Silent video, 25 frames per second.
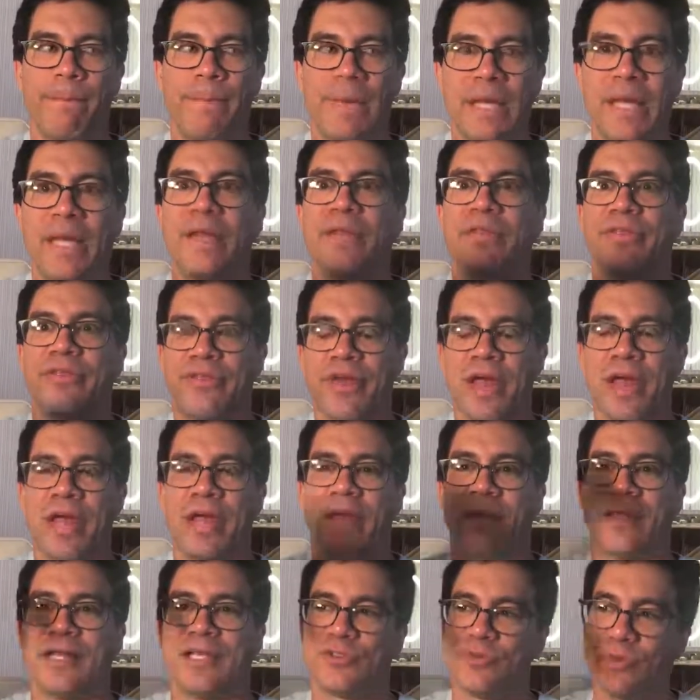big
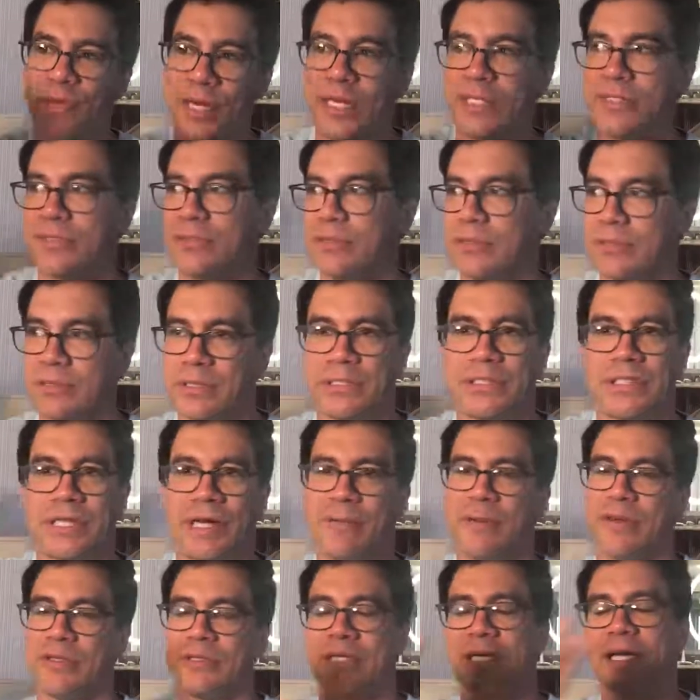thing. That's why I took the
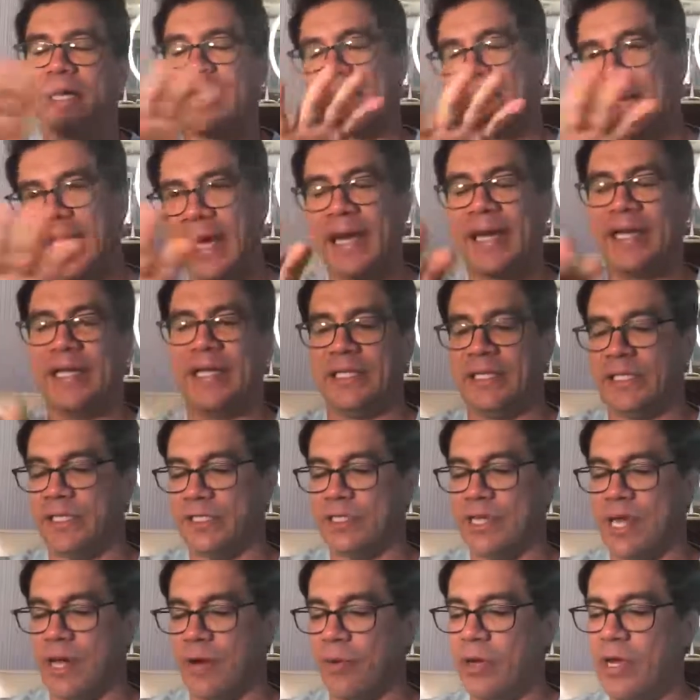time. I was like, I got to get
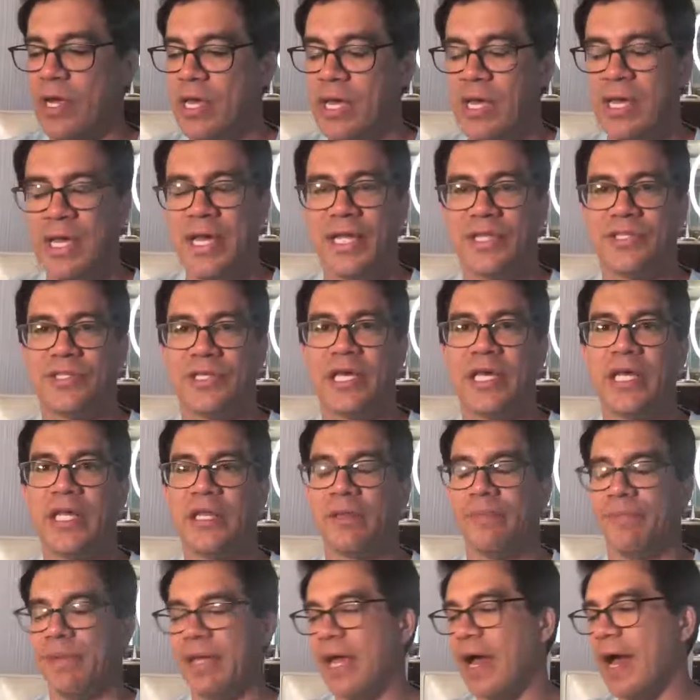this out. It's
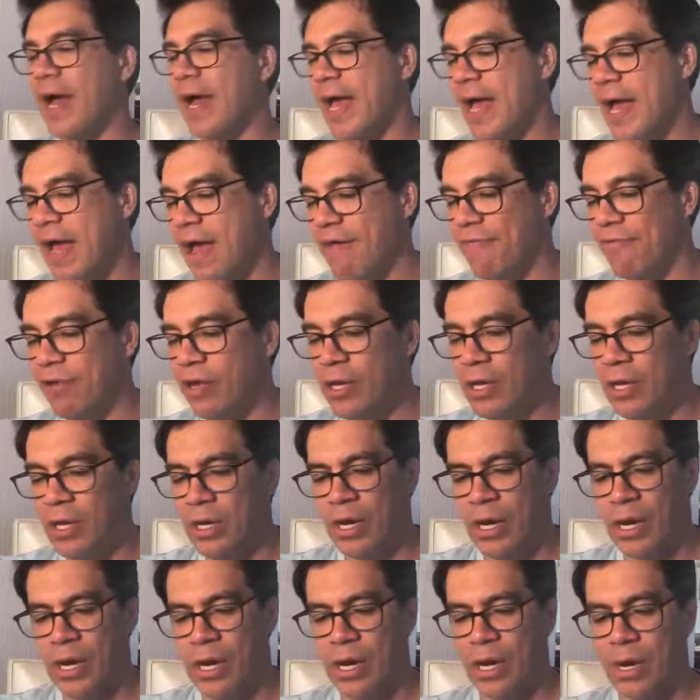killing me.
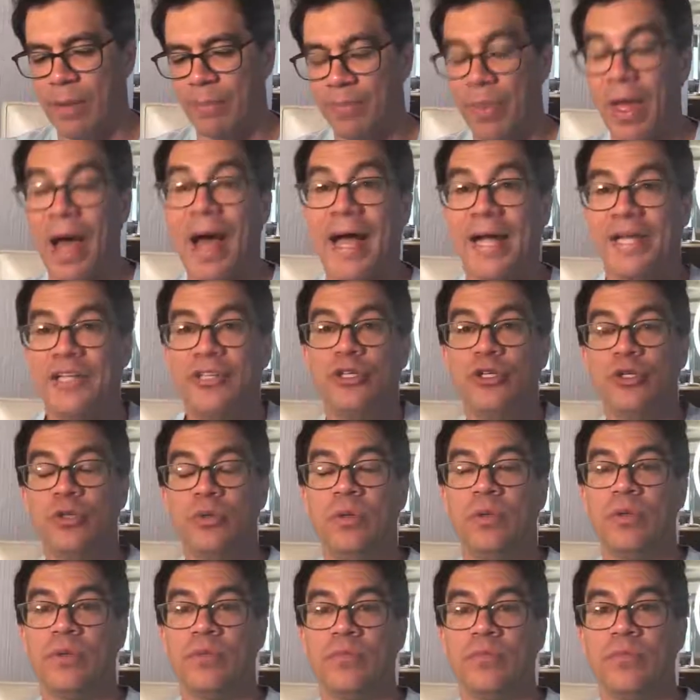I
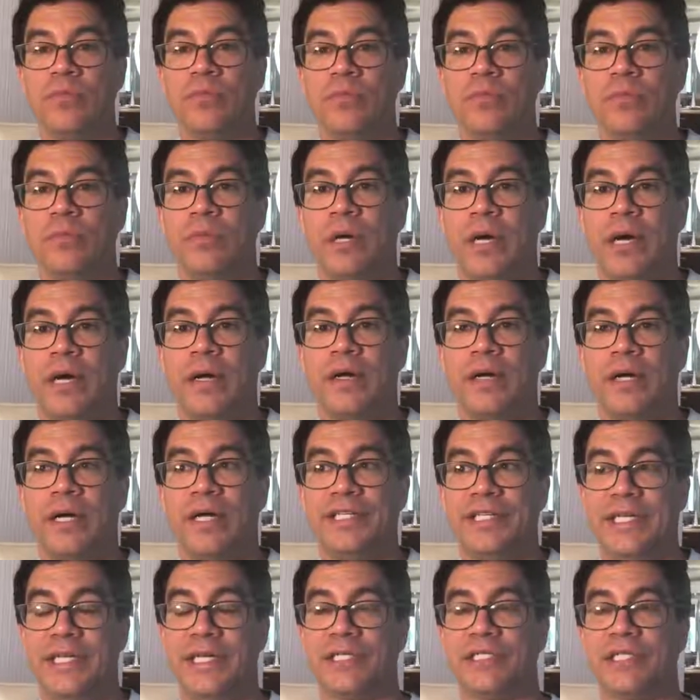do
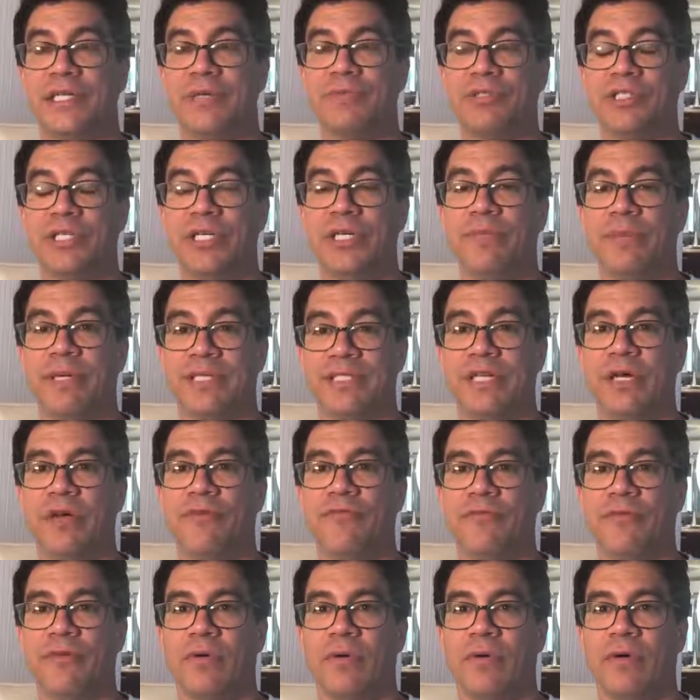a DSMC
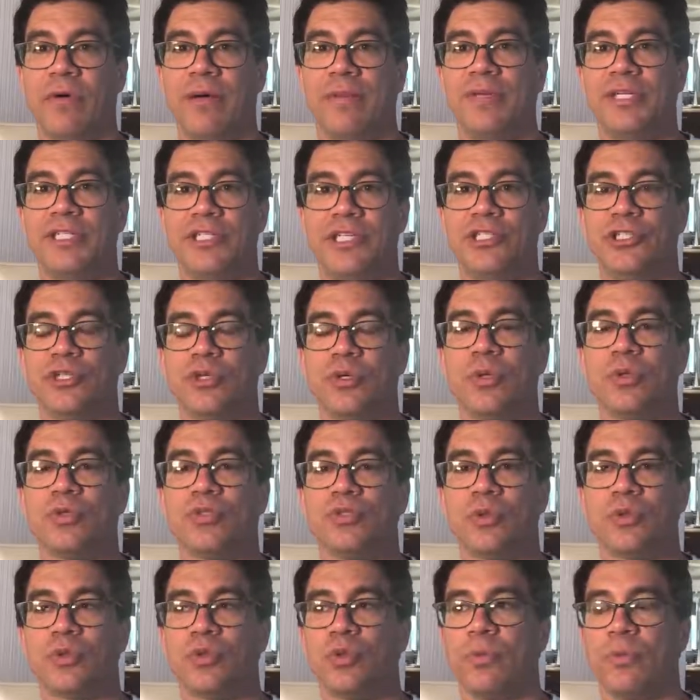myself. I'm a digital
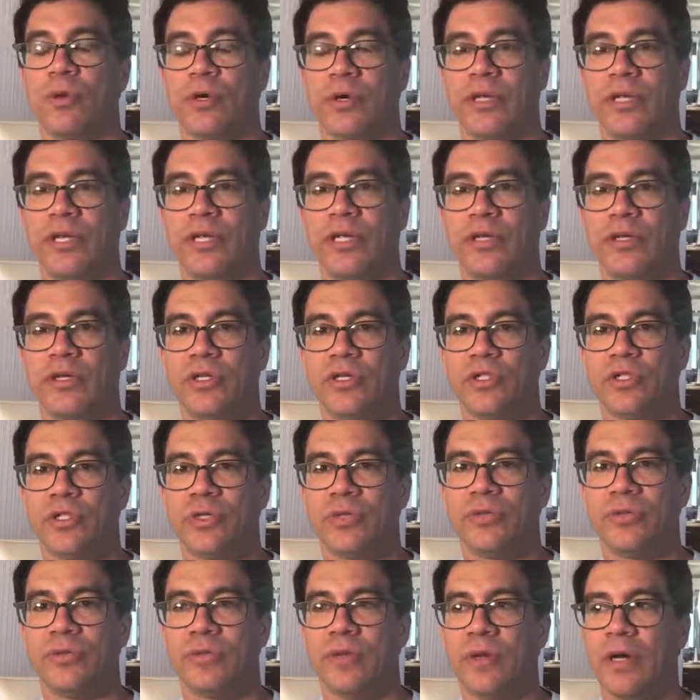social marketing
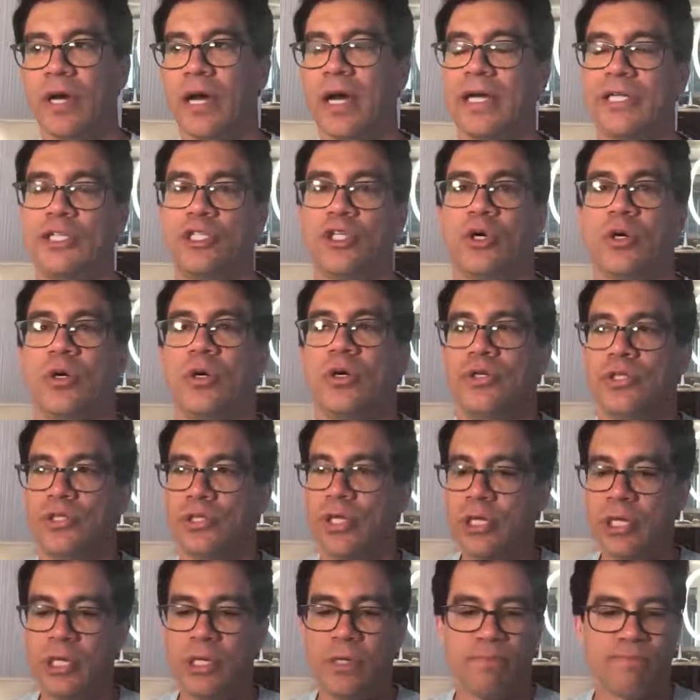consultant. I
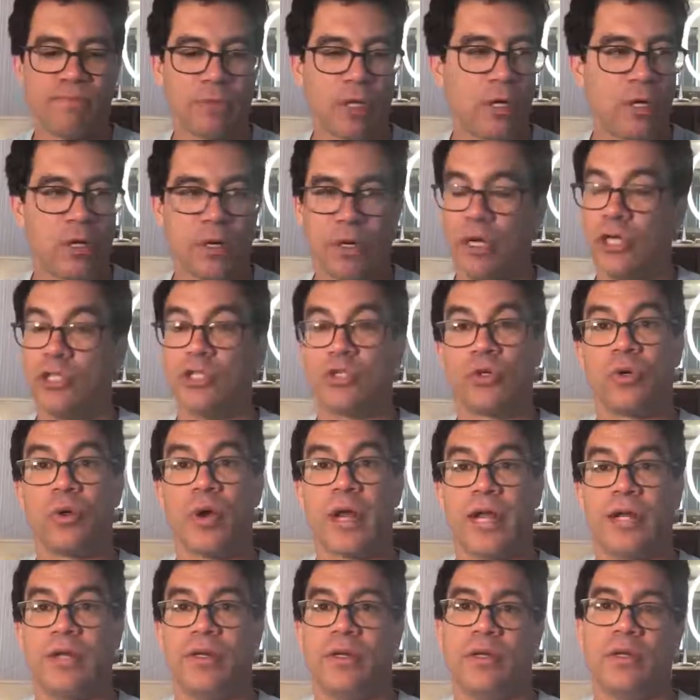charge 100
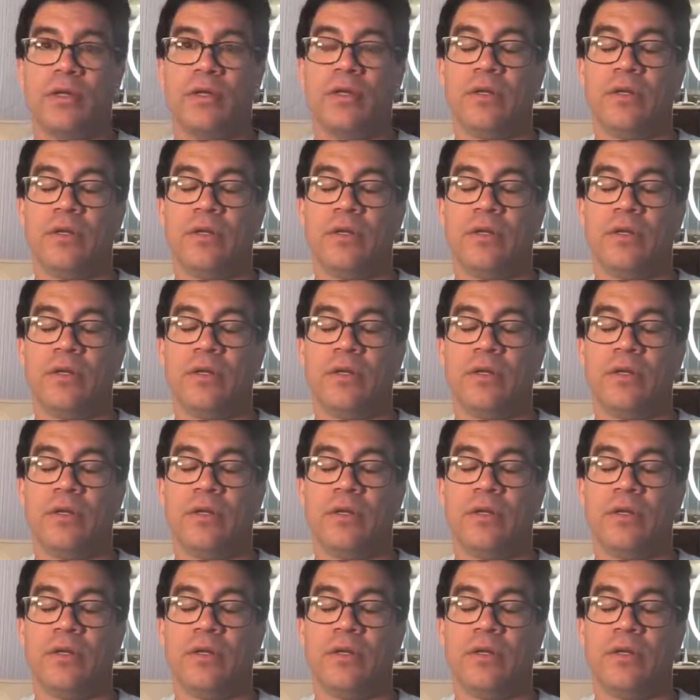grand.